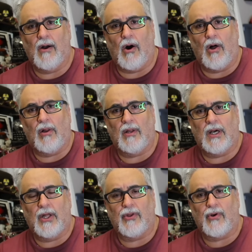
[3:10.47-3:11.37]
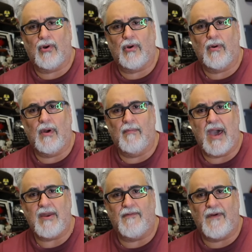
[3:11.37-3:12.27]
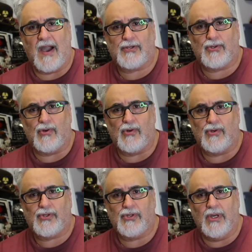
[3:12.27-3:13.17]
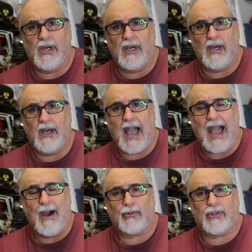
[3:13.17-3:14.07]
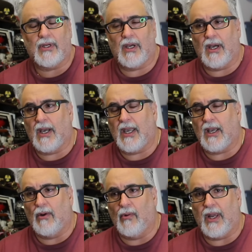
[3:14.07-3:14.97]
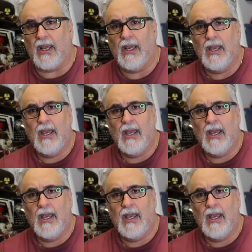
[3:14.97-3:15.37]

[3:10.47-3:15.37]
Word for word: all other manufacturers uh, out, uh, including